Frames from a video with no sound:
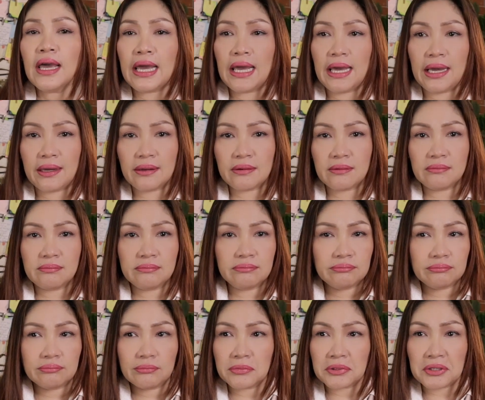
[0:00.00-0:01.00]

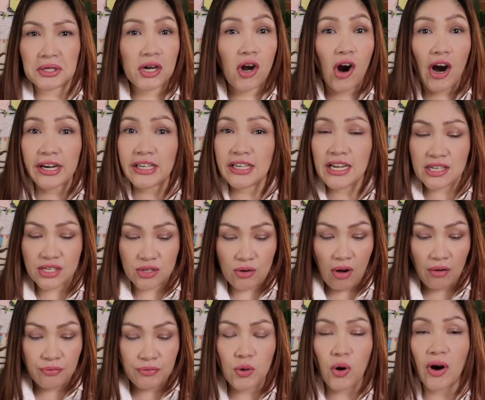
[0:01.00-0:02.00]
And regardless
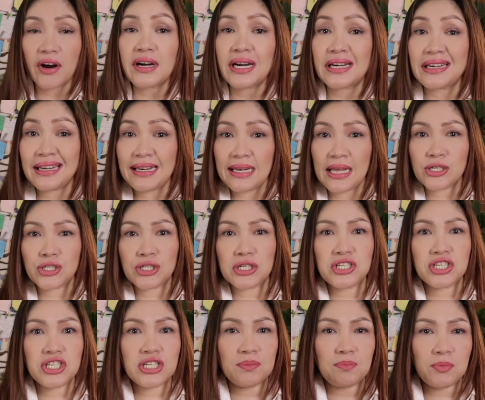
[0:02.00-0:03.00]
of you are a
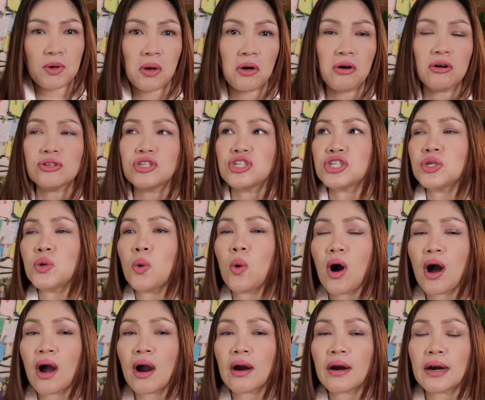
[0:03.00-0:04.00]
relationship coach, you
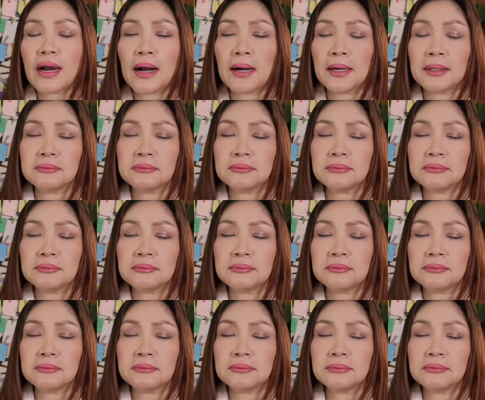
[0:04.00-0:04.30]
are